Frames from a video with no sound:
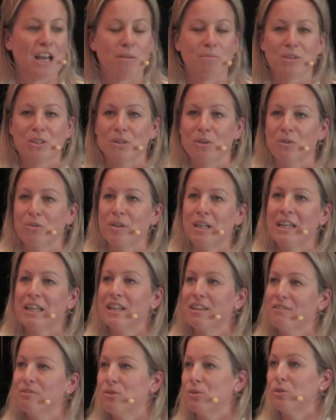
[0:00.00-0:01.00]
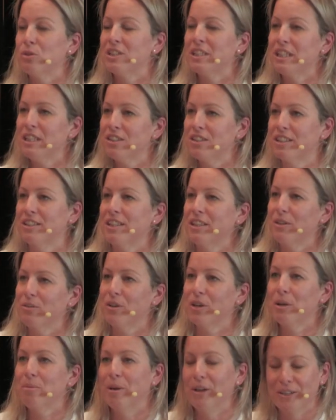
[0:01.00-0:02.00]
Sorry for teachers in the
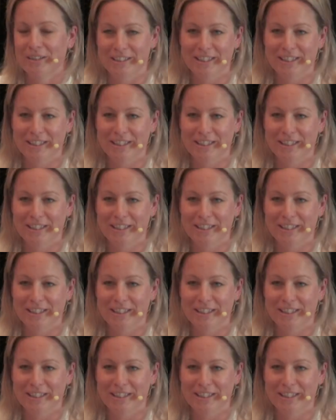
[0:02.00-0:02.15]
room who